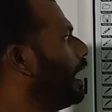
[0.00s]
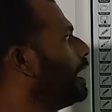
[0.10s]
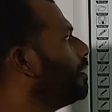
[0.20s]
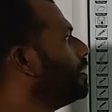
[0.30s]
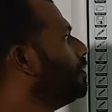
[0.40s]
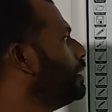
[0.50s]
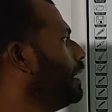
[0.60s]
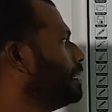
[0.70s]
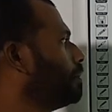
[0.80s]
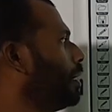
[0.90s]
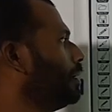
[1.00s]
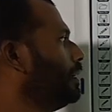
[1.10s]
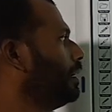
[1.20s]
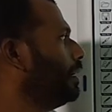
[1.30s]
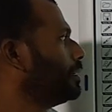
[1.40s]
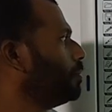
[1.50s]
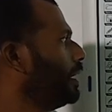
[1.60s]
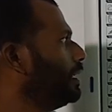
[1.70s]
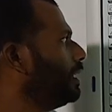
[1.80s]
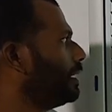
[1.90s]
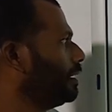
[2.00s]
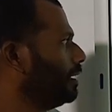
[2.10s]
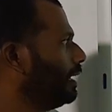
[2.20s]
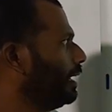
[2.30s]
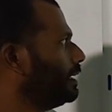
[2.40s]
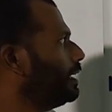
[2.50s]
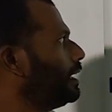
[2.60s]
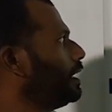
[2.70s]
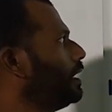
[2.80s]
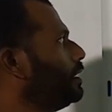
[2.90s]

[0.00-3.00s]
I have given explained that later.